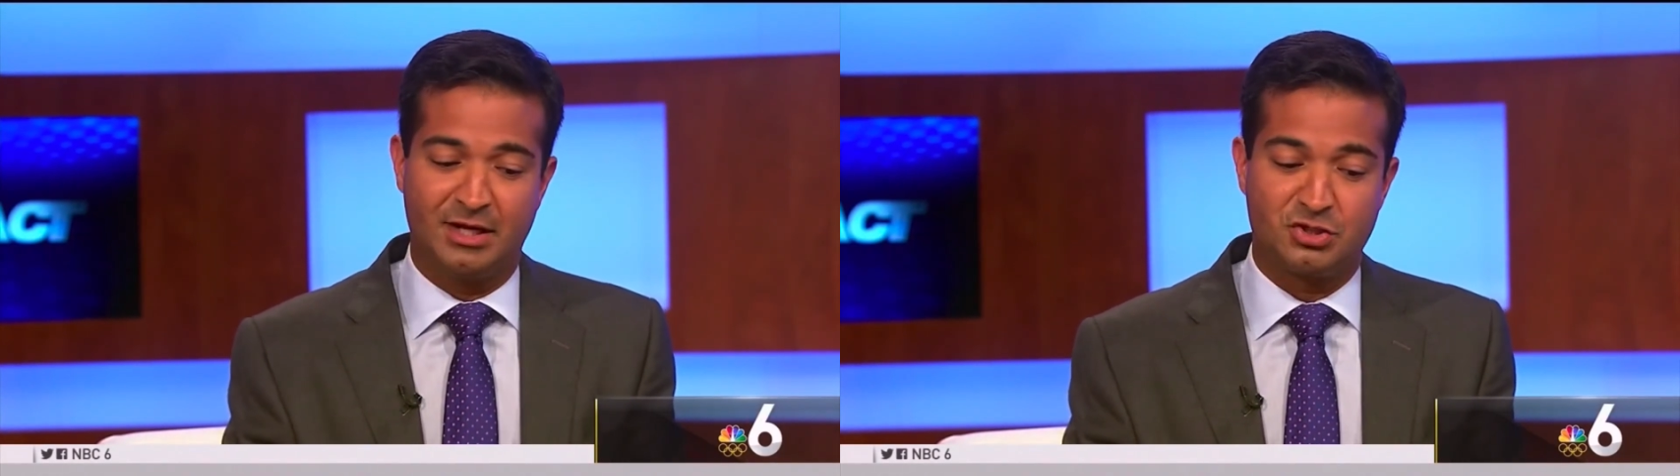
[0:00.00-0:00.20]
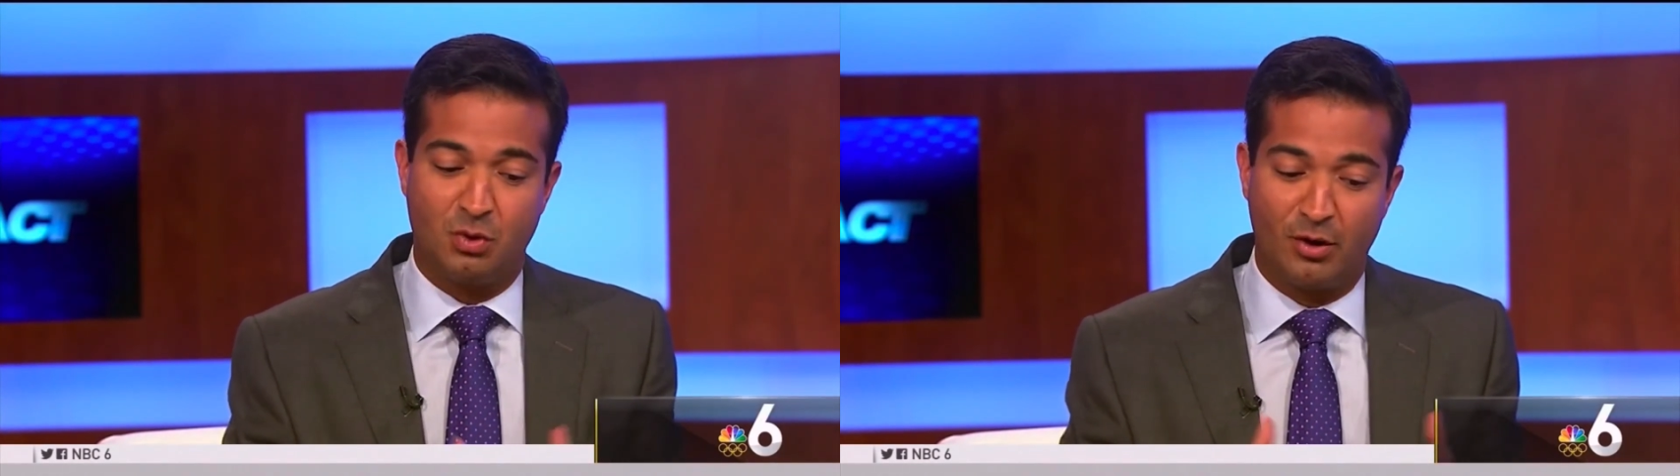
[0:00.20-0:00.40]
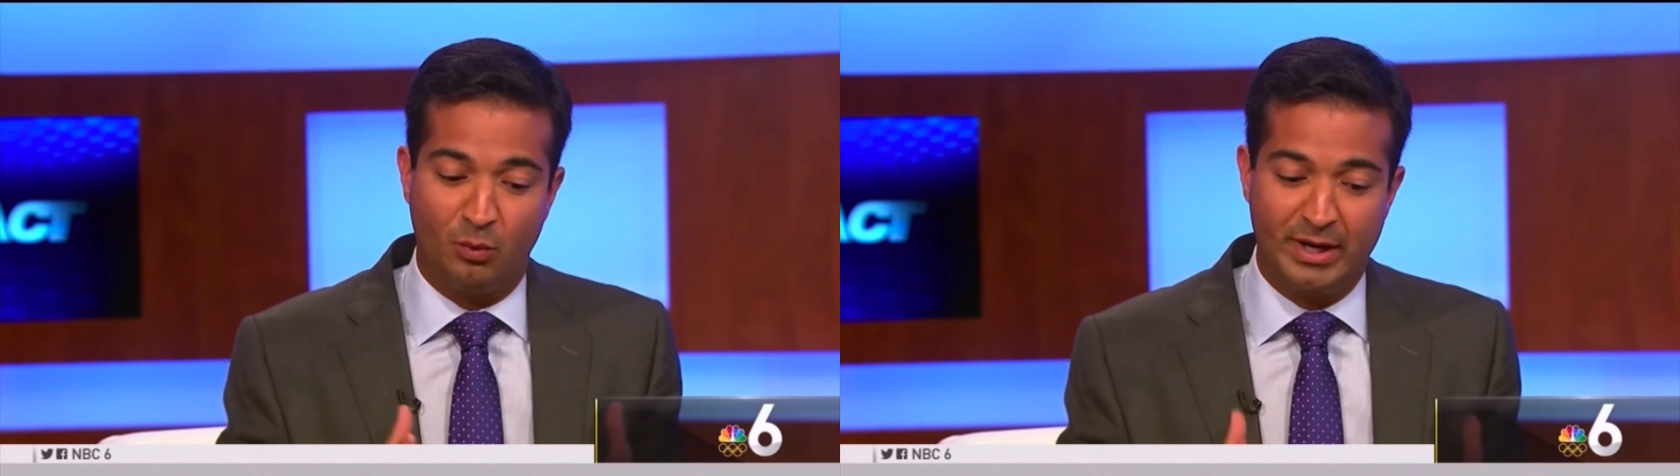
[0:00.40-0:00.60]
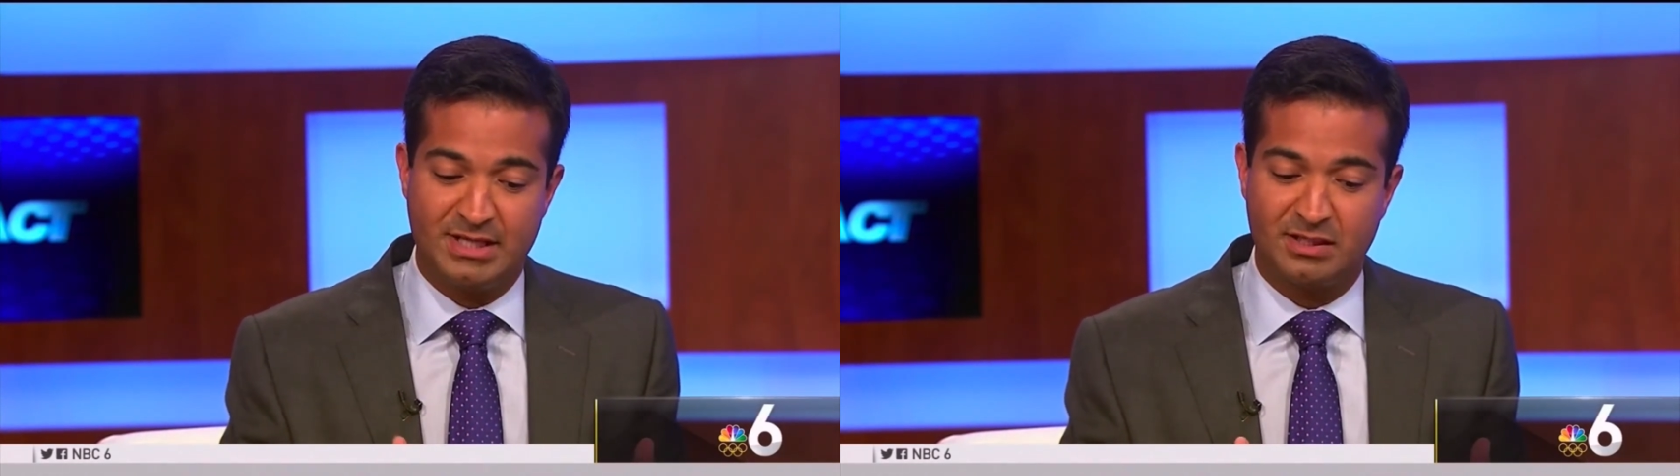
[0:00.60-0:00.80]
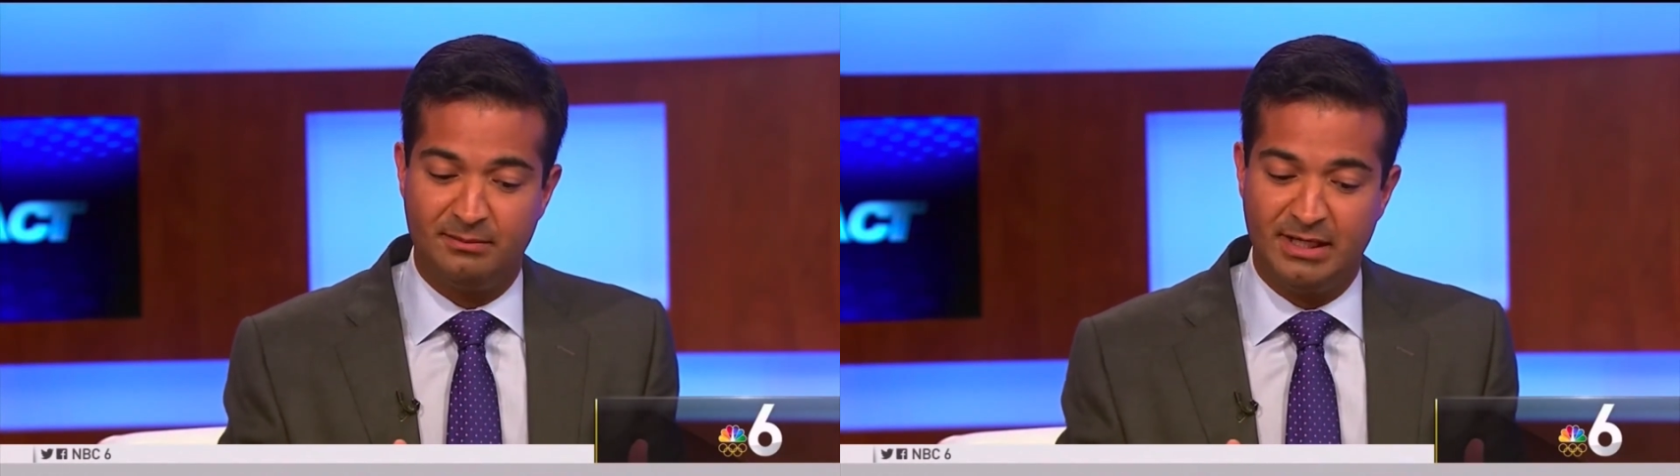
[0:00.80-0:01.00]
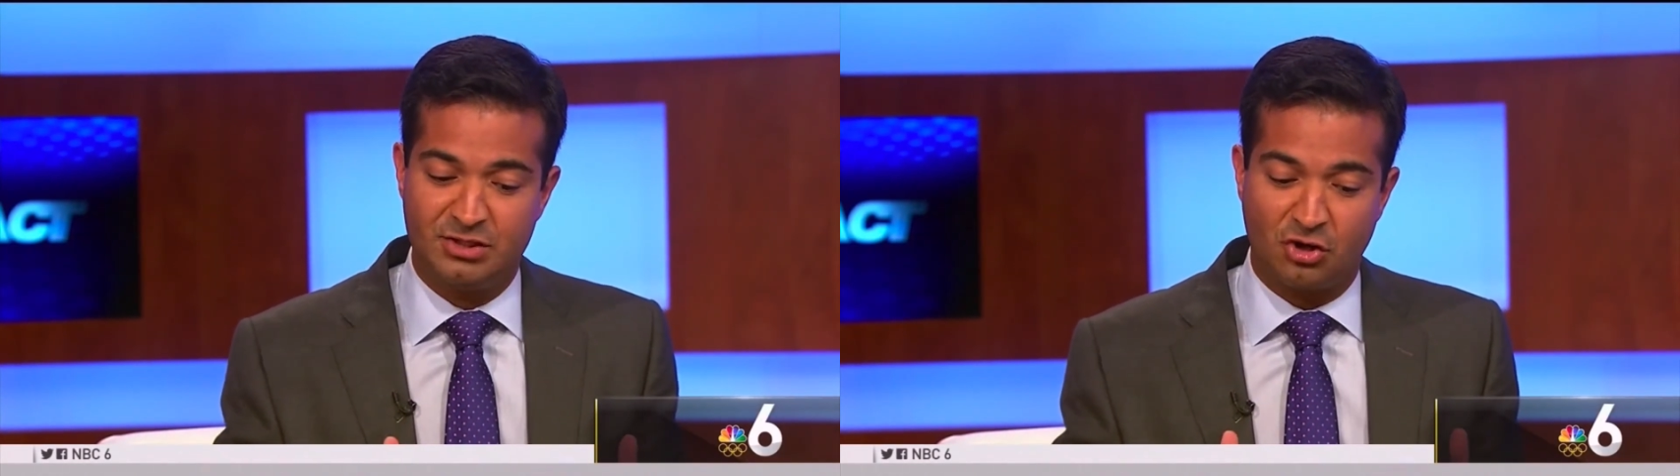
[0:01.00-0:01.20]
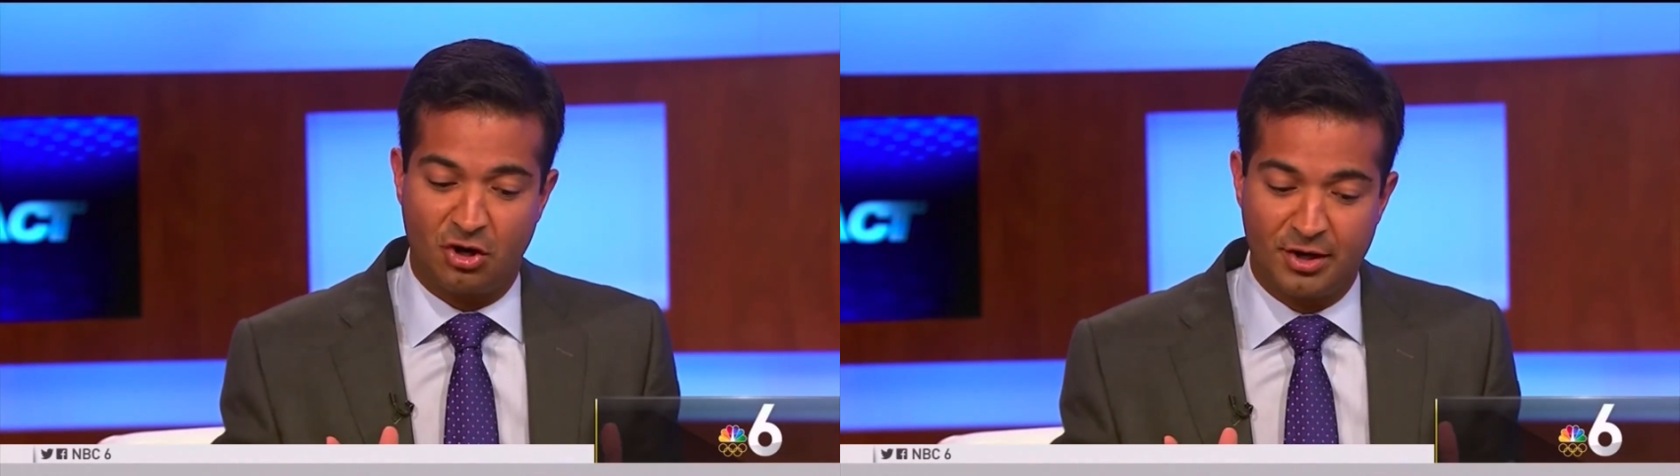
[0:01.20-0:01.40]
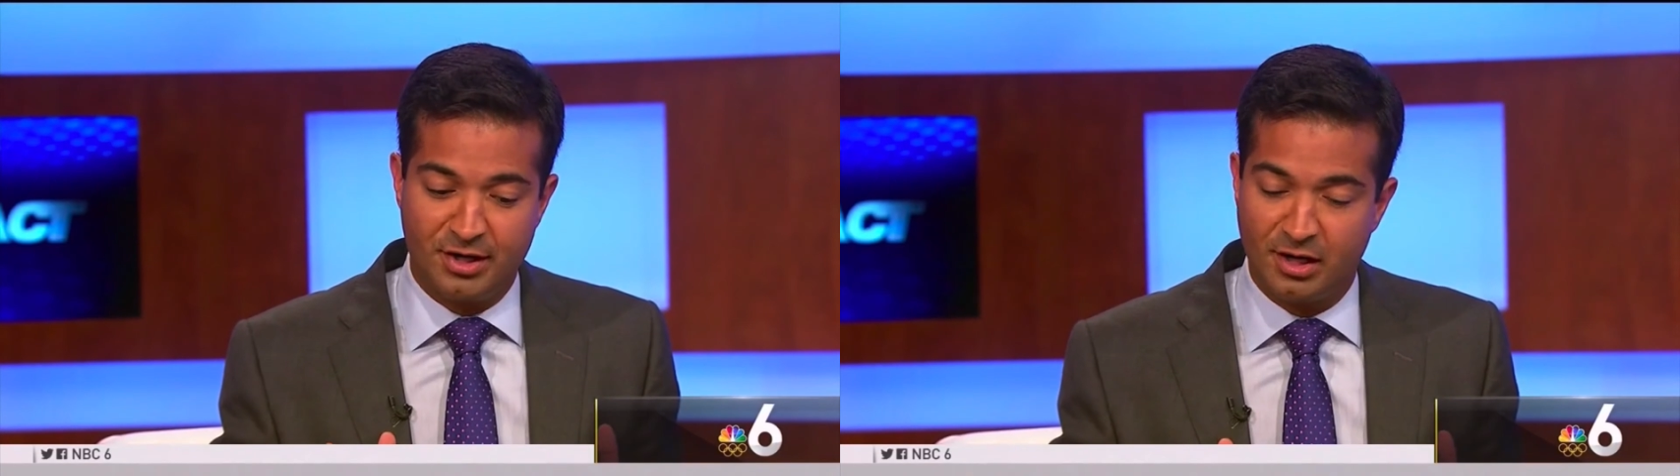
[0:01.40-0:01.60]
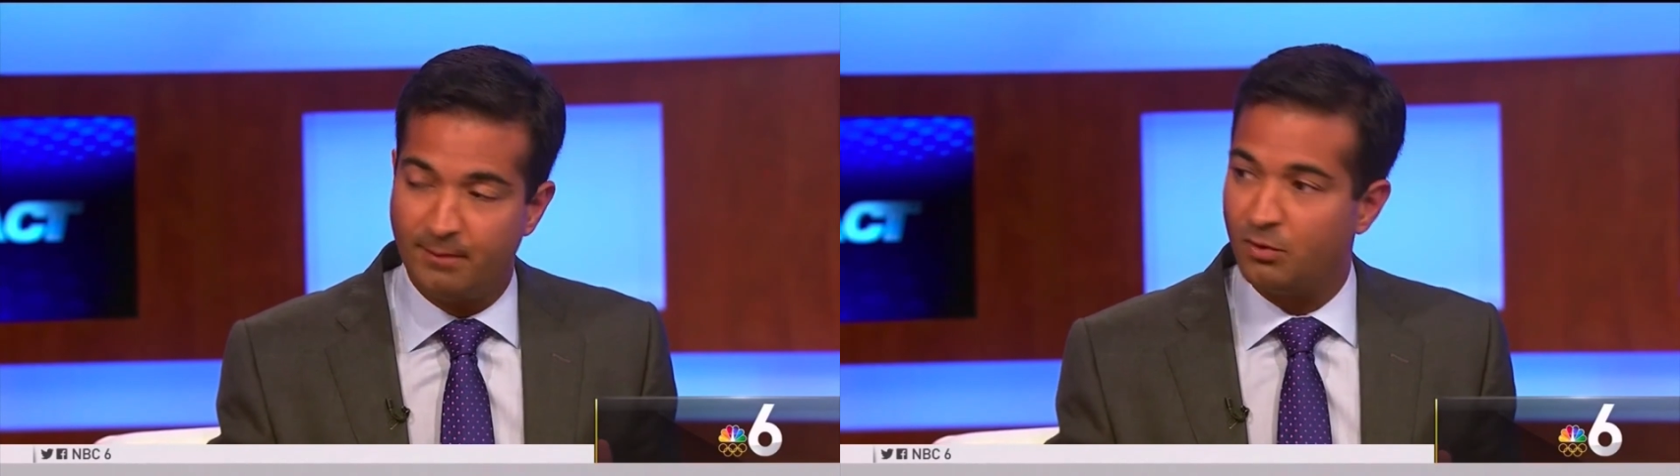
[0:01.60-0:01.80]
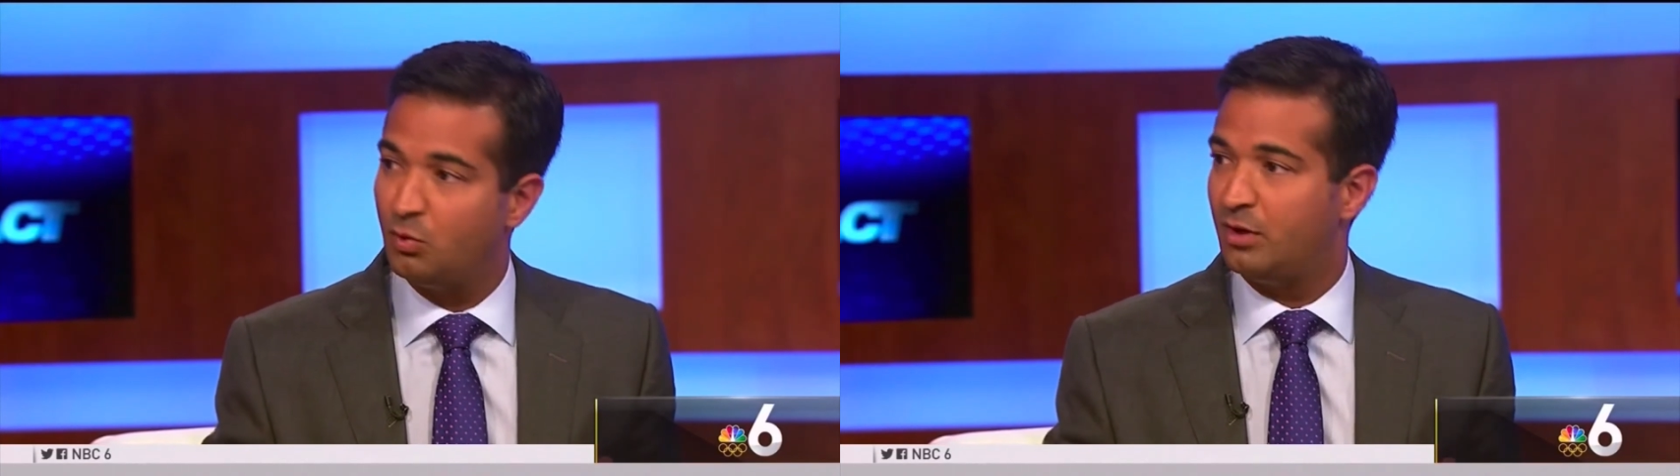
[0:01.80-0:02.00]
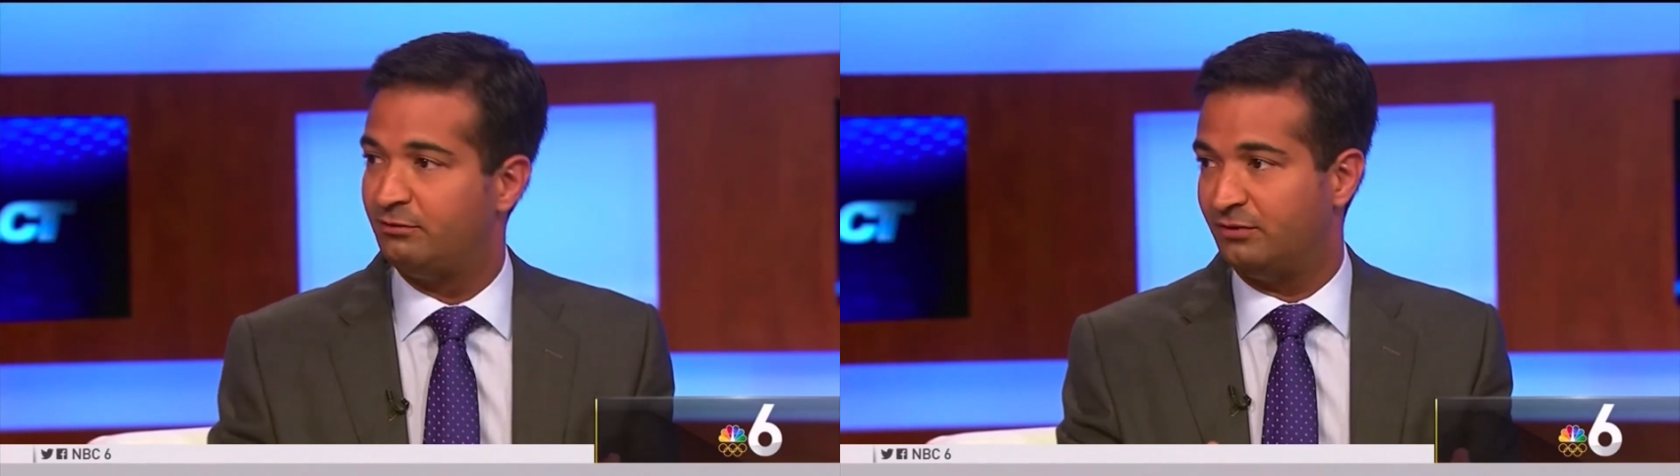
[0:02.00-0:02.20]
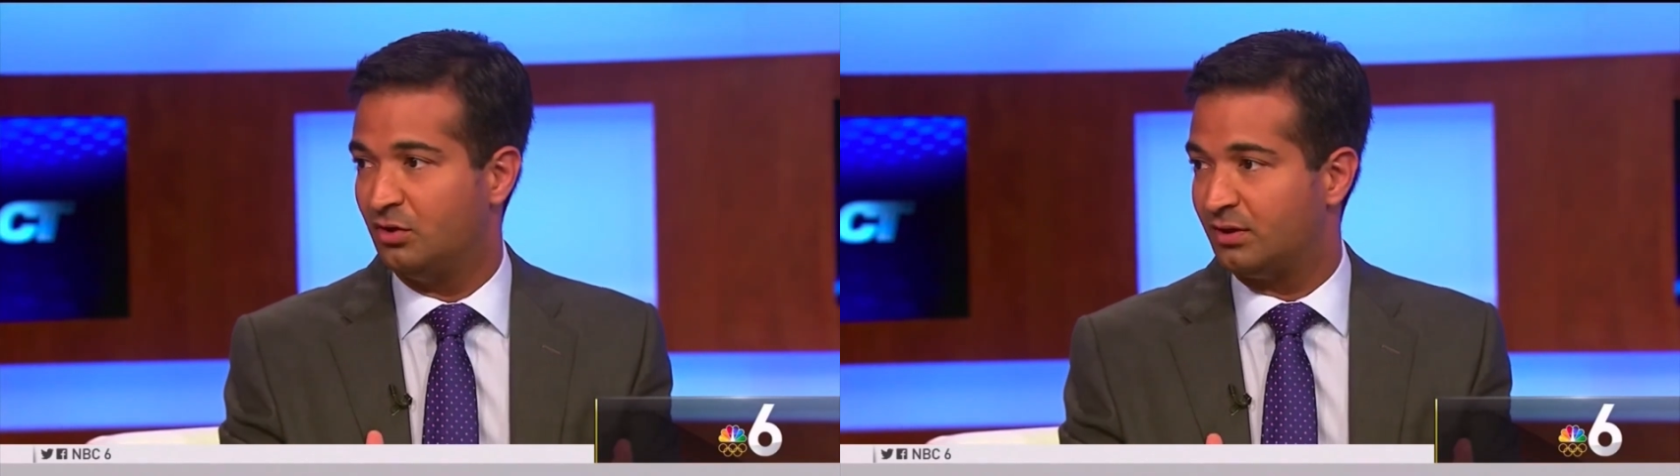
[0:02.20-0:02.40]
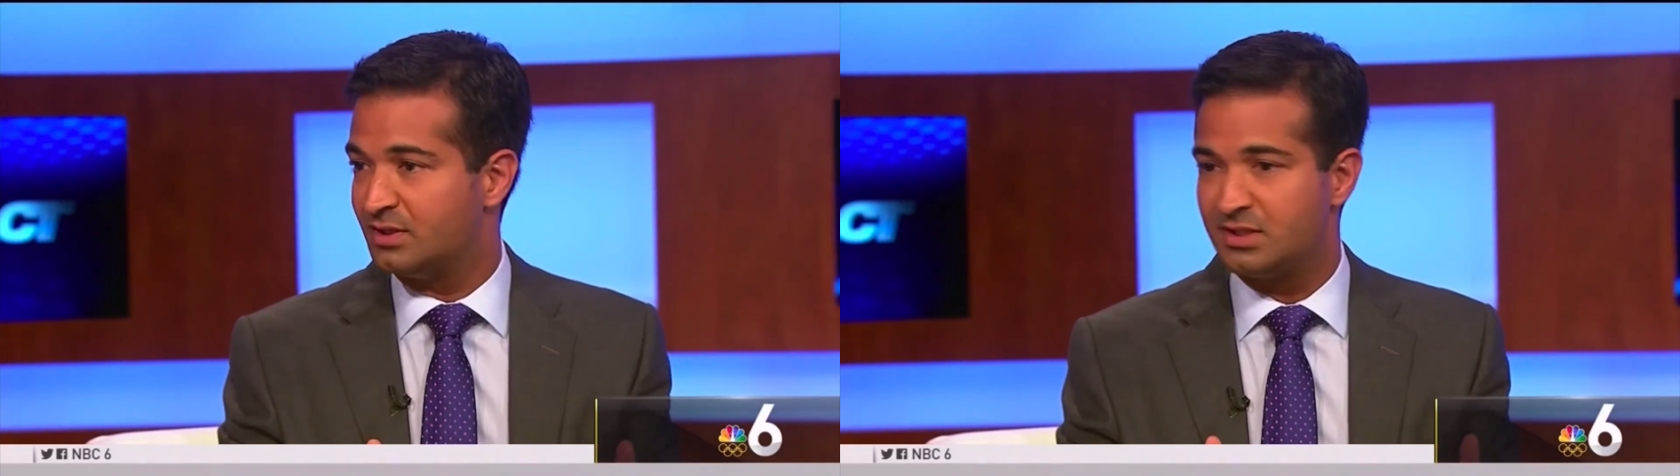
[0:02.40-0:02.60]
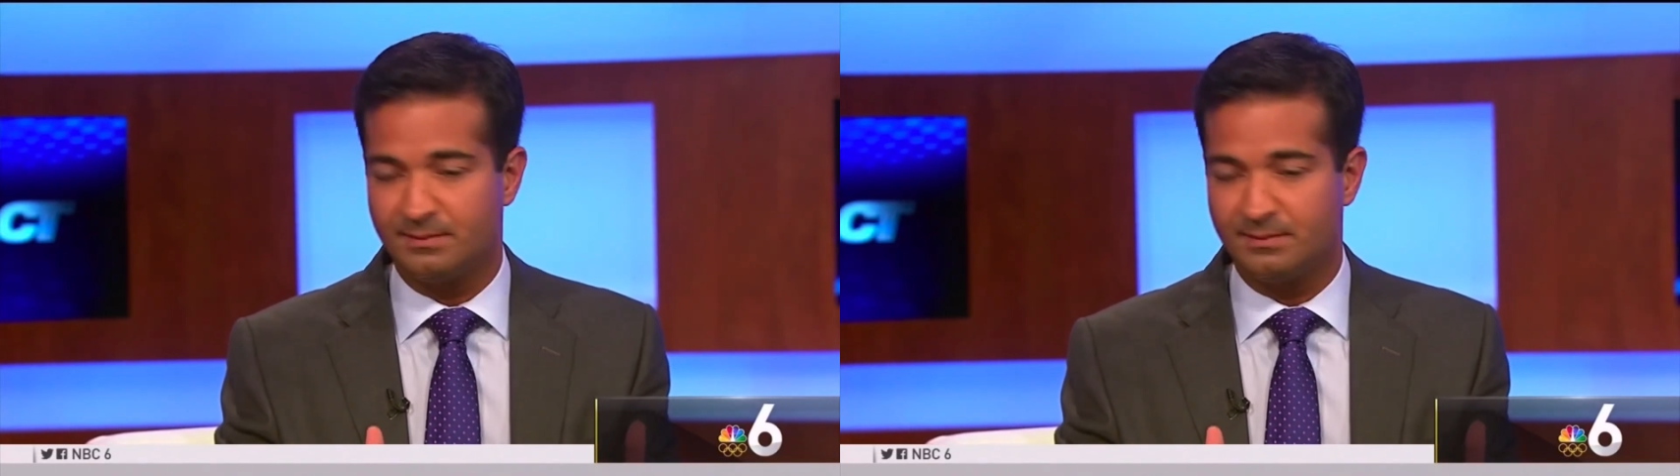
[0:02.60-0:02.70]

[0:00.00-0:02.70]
So on Ways and Means, our #1 focus,